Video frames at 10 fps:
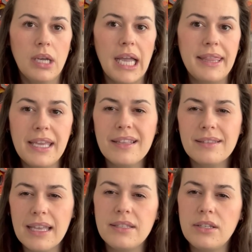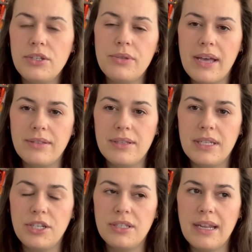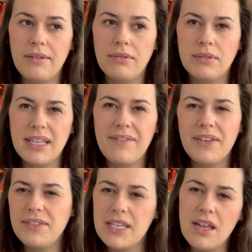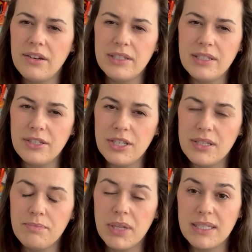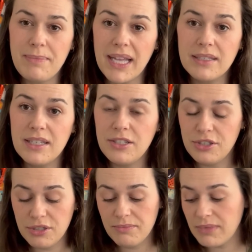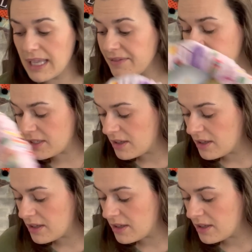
I think it's less than 2,000 stitches now. It's like 1,500 stitches plus back stitch left.